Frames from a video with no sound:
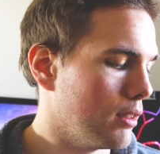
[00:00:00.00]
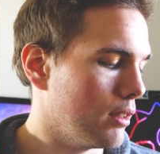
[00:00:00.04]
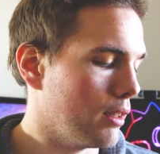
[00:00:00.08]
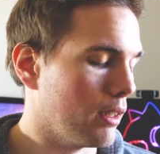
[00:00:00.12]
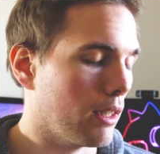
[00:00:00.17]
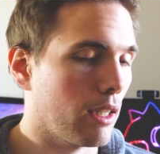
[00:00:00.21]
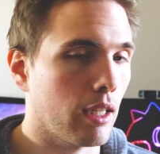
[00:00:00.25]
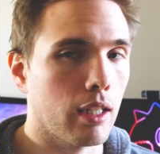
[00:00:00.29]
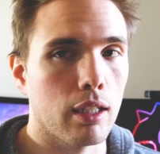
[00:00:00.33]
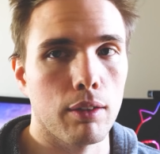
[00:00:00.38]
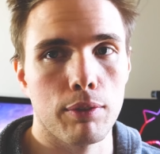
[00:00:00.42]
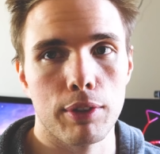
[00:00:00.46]

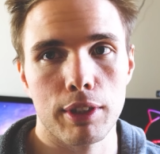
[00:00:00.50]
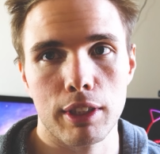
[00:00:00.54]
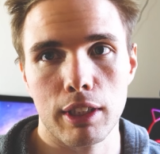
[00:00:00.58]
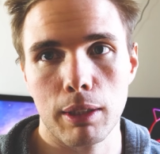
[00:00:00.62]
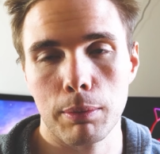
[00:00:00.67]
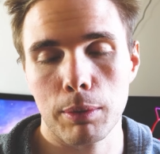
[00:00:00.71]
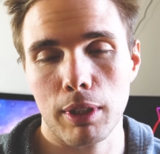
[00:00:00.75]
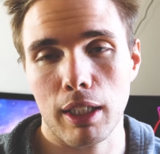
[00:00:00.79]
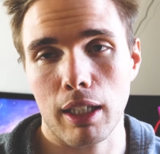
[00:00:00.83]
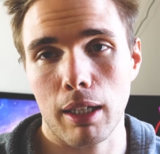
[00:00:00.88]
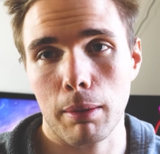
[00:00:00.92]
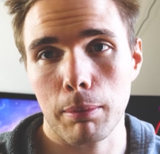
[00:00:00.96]
Again, if it
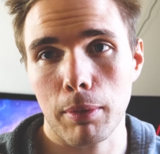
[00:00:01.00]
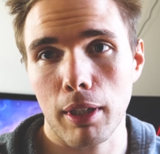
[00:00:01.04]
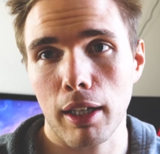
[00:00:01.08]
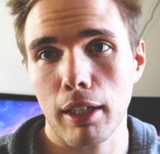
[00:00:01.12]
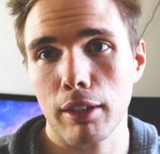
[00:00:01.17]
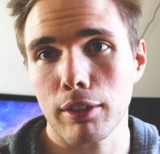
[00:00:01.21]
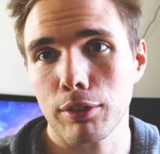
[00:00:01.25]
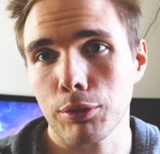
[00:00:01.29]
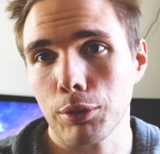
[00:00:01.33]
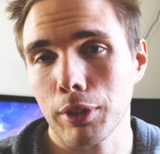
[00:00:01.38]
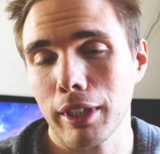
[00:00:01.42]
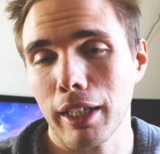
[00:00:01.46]
seems like I'm
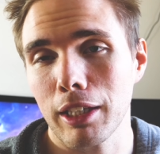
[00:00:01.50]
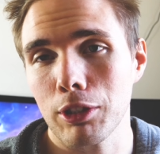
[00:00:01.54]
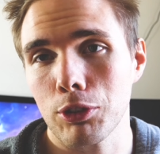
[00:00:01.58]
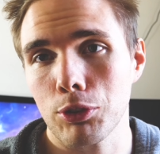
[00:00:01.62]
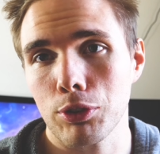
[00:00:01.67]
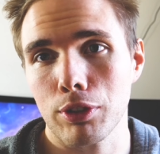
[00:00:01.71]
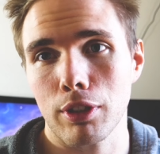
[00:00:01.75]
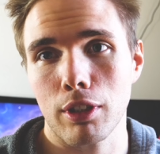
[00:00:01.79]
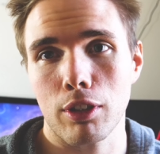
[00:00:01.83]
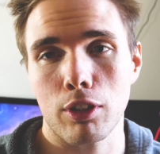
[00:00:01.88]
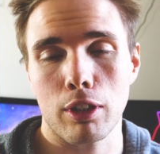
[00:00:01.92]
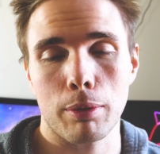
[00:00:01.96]
not really
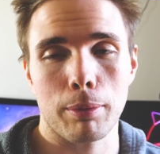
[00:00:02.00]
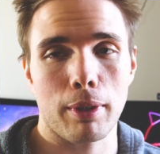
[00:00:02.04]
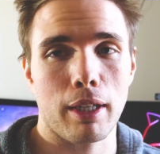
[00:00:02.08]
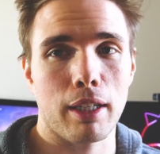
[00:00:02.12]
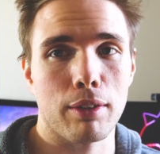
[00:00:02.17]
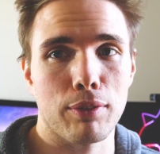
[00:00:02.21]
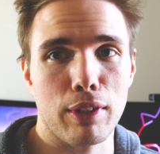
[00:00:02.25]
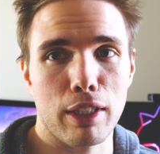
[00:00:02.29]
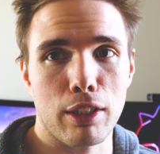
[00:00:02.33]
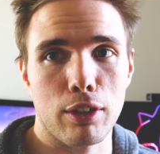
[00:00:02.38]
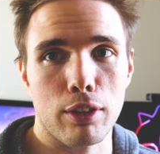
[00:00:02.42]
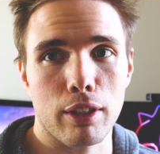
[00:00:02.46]
interested or I'm
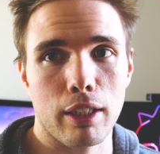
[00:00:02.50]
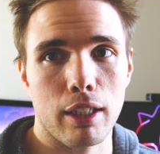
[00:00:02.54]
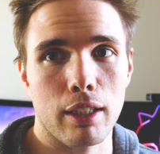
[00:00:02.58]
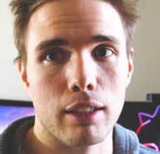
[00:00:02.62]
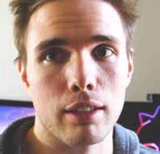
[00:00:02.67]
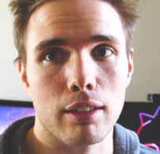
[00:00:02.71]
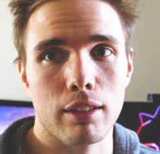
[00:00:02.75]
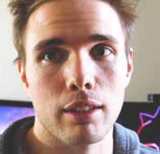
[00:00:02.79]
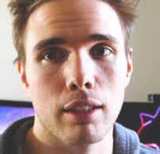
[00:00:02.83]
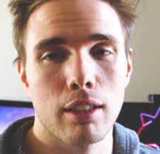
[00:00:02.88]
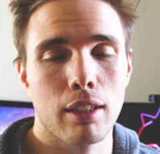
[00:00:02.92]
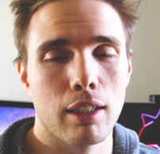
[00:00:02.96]
kind of
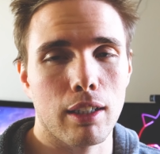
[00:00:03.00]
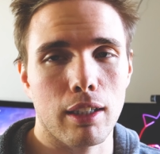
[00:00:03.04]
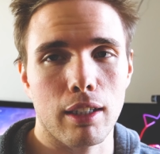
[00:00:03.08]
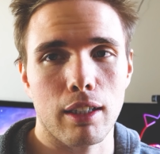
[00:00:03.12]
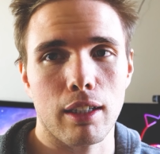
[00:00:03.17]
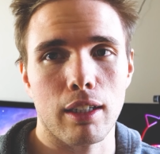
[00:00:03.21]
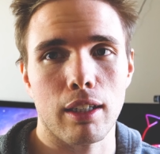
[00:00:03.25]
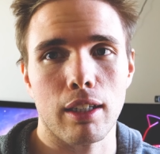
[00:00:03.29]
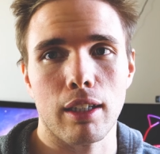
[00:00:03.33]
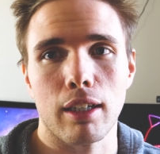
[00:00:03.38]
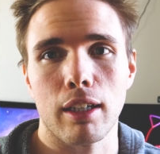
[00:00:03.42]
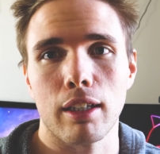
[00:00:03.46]
arrogant, uh,
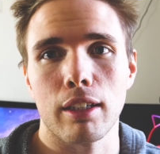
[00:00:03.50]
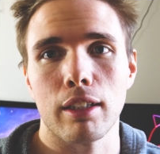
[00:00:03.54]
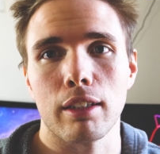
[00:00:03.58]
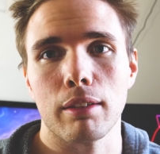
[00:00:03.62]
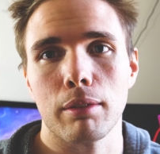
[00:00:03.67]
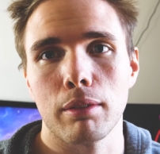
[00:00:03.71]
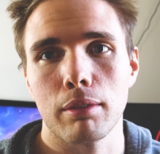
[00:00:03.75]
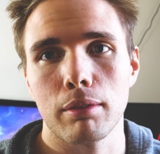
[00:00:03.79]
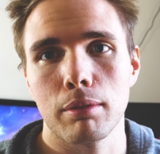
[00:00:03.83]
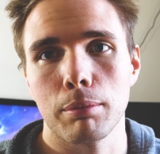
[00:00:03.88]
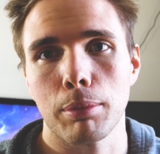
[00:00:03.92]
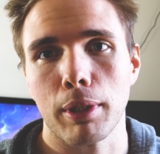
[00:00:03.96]

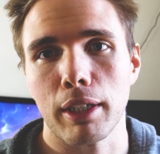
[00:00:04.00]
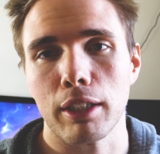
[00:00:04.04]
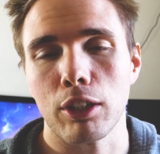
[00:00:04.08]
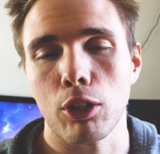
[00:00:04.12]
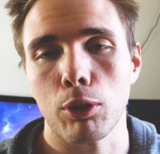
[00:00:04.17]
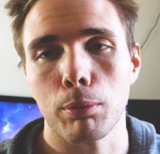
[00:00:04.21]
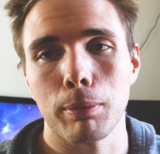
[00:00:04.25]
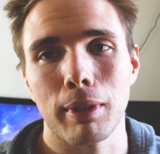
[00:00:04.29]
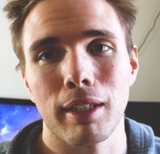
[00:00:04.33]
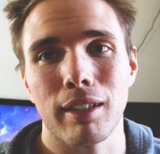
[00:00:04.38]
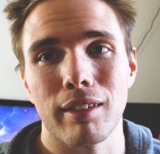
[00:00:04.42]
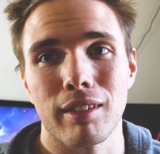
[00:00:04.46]
I by
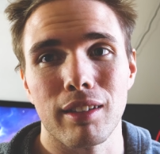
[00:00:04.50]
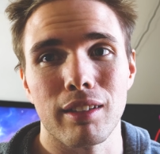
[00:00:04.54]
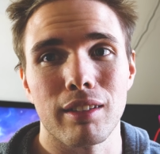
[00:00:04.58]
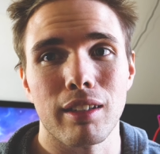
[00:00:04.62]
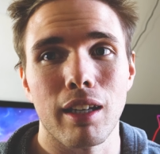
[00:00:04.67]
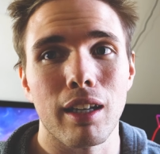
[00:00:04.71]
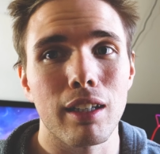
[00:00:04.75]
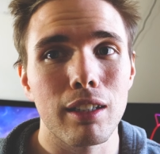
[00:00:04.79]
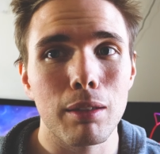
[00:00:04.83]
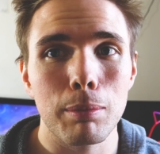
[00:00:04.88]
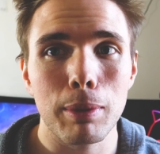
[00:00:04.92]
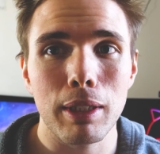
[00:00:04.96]
no means
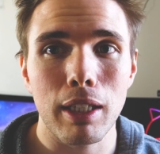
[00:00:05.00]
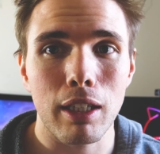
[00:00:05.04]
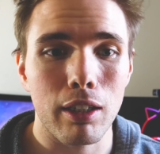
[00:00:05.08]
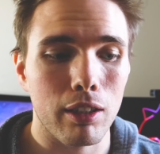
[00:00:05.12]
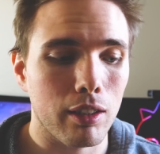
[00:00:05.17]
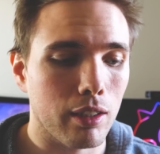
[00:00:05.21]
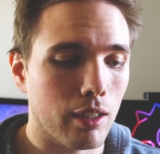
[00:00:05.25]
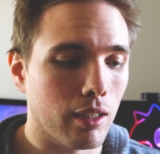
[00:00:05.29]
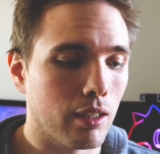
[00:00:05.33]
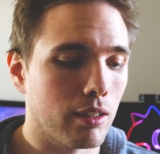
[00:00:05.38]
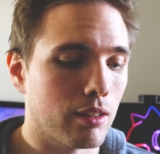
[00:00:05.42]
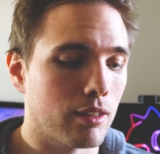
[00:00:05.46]
intend to be
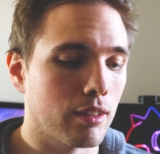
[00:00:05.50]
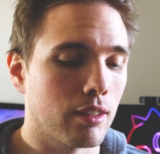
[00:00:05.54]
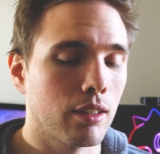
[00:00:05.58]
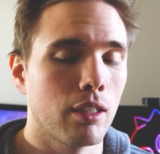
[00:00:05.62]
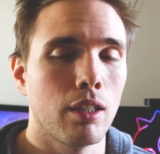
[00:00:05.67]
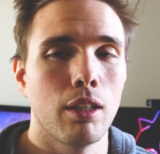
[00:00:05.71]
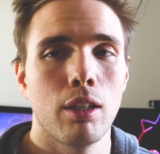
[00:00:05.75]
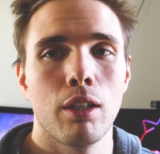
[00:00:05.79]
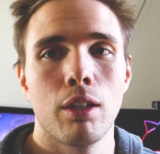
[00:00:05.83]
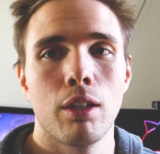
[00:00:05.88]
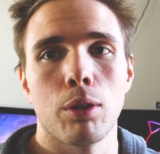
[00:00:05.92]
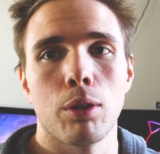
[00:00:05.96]
arrogant
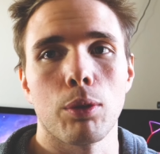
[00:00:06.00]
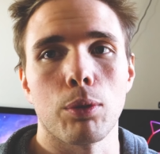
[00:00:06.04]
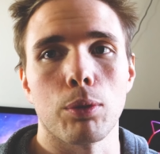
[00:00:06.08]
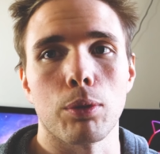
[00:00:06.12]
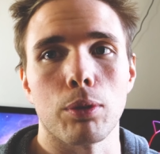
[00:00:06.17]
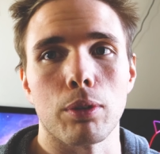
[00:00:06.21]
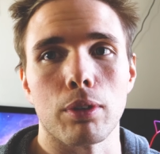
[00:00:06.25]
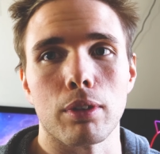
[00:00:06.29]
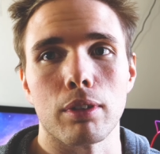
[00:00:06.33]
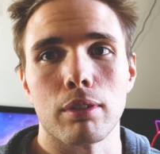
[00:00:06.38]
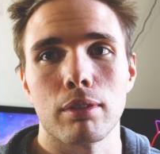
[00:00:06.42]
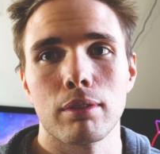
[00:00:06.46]

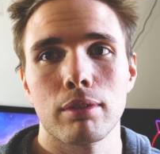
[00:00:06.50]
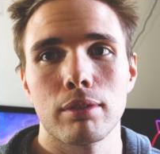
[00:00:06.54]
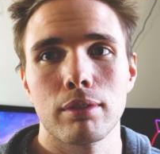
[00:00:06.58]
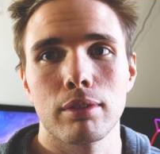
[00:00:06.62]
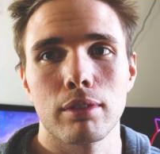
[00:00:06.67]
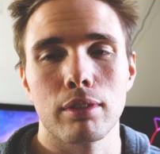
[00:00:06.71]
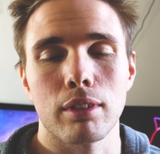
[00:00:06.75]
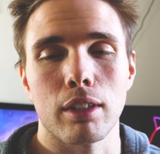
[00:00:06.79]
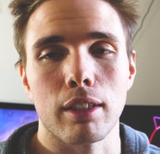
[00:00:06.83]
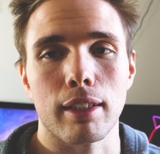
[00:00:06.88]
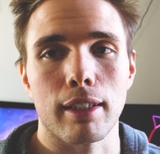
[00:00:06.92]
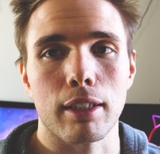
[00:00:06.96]
or
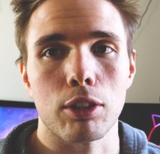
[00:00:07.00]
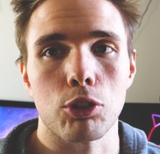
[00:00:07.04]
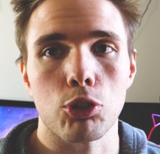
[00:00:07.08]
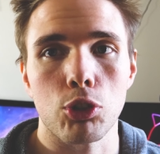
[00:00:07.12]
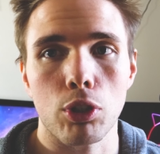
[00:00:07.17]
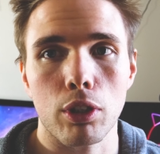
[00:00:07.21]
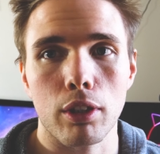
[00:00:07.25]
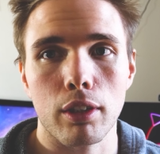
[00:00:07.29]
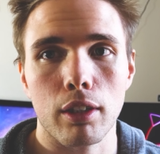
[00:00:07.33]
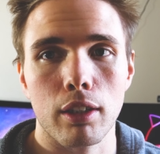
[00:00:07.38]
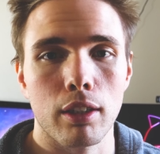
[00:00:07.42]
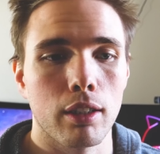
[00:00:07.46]
like a
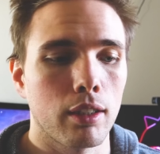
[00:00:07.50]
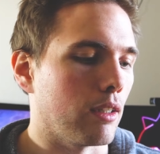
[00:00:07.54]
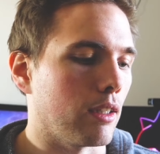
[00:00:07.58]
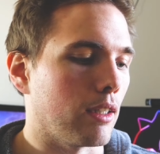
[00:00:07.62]
jerk.